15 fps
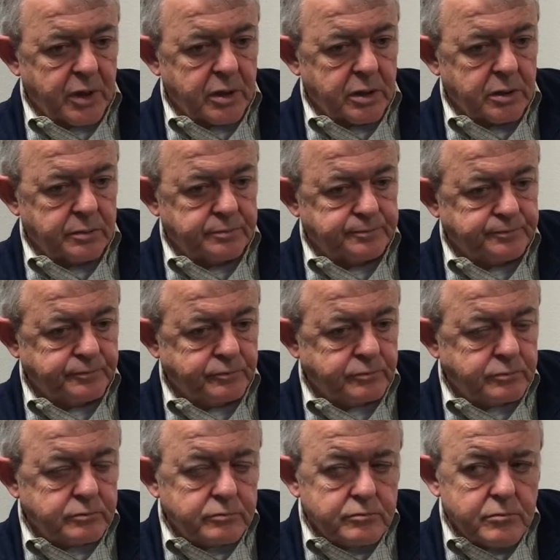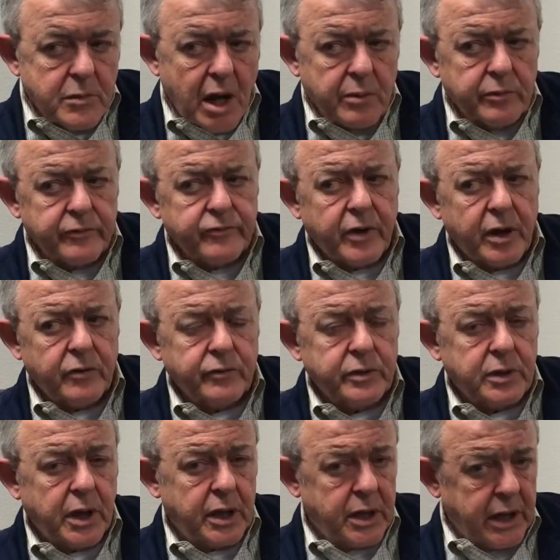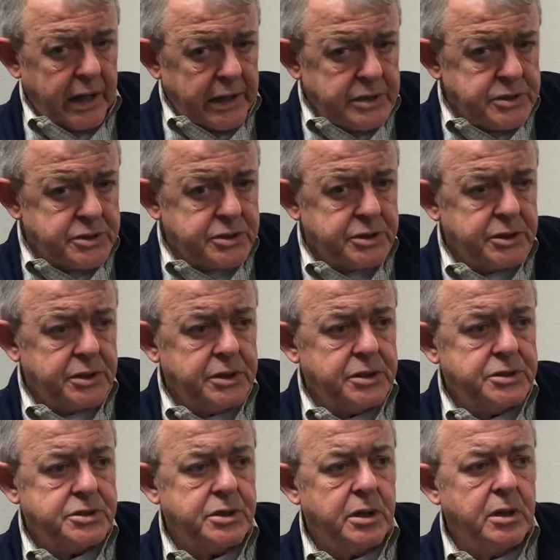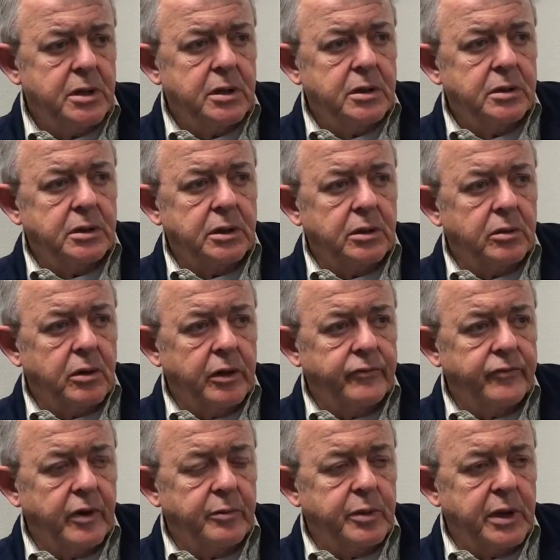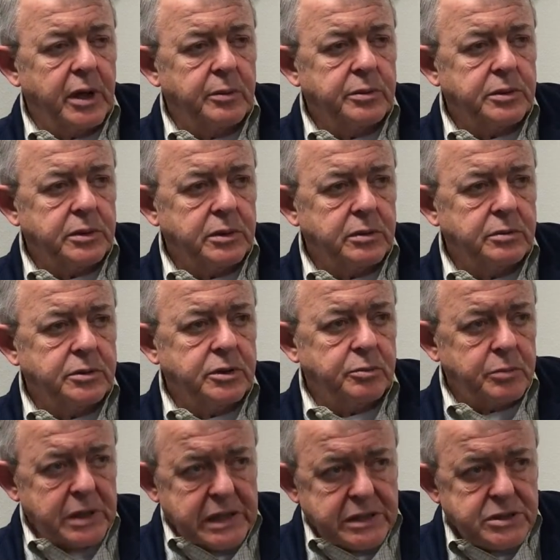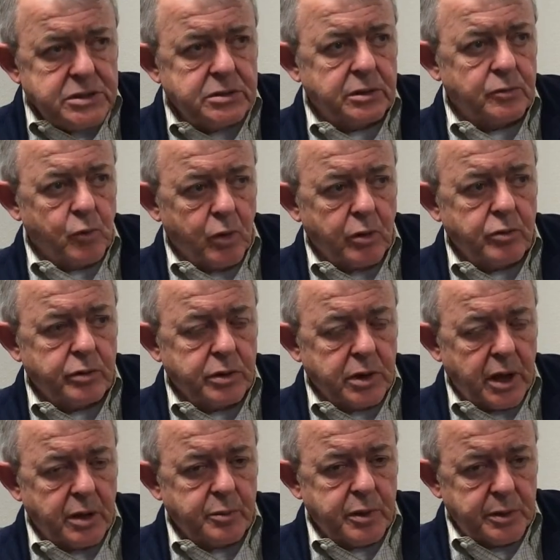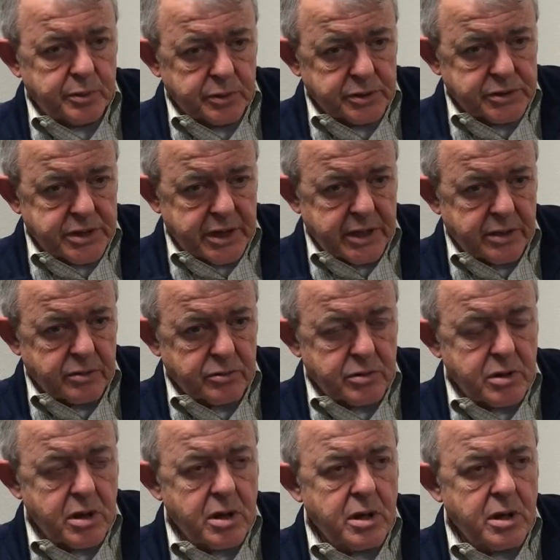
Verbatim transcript: Um, I'm involved with a lot of agencies. You know, I've, I've been able to, to meet and work with a lot of people in town.